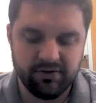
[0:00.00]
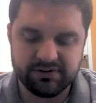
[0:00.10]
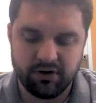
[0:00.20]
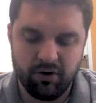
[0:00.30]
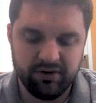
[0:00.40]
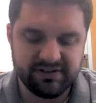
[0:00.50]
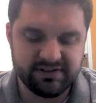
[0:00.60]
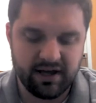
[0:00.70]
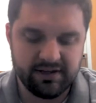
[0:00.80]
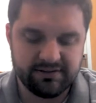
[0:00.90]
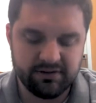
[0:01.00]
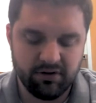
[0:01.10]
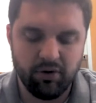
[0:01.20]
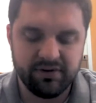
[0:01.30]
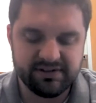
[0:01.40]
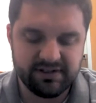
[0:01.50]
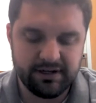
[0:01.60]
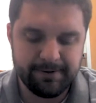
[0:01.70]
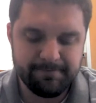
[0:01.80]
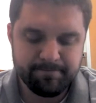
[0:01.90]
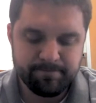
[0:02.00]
those are holy sites, a holy city.